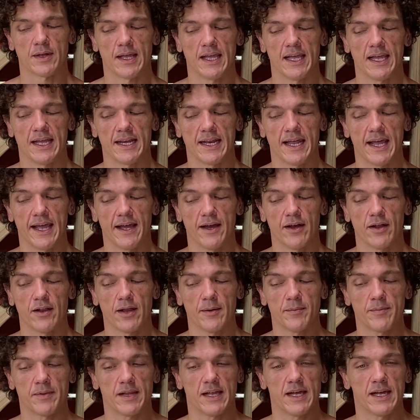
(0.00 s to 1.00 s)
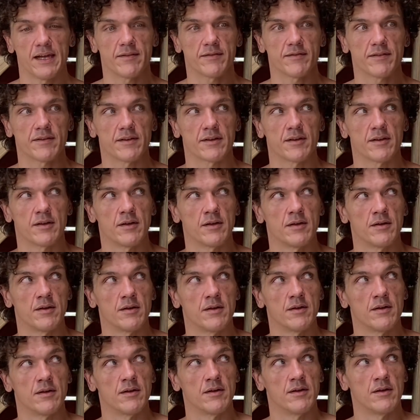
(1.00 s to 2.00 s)
Inhale, up left.
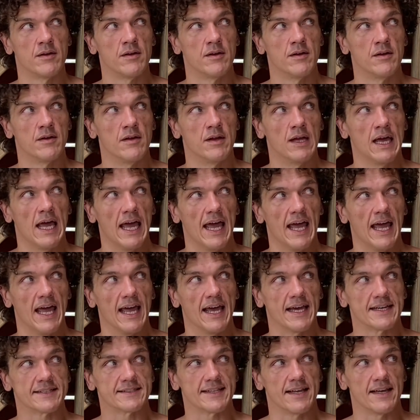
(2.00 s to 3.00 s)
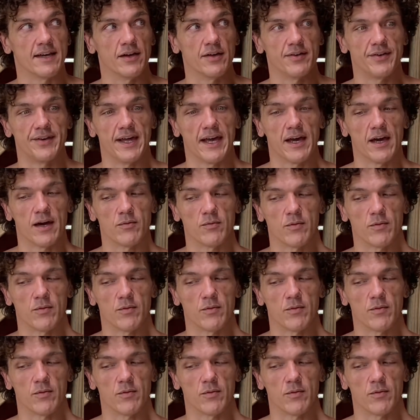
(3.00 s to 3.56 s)
Exhale, down